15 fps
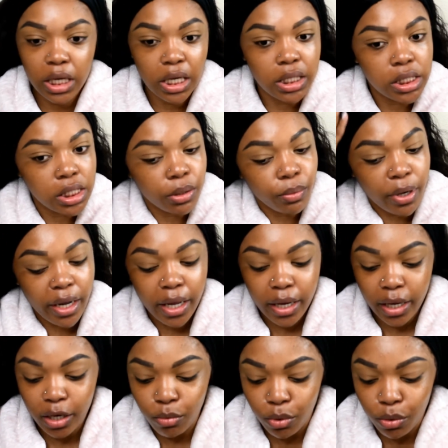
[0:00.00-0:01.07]
Hence the rag
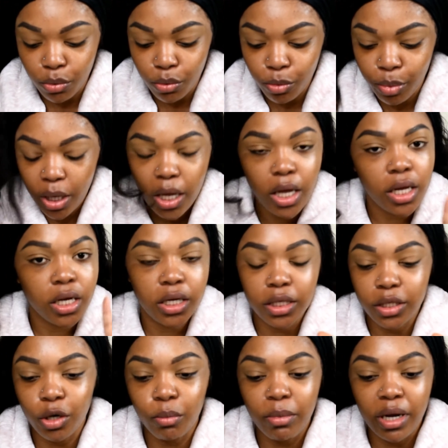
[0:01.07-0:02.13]
and the robe.
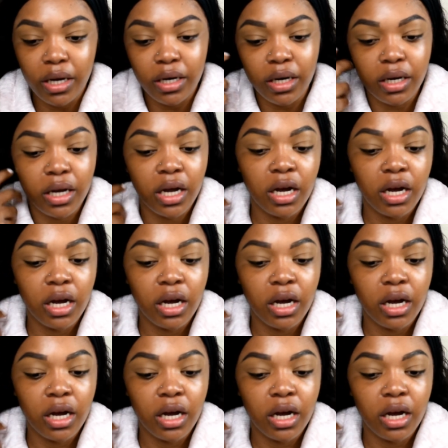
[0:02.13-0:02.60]
Don't mind it.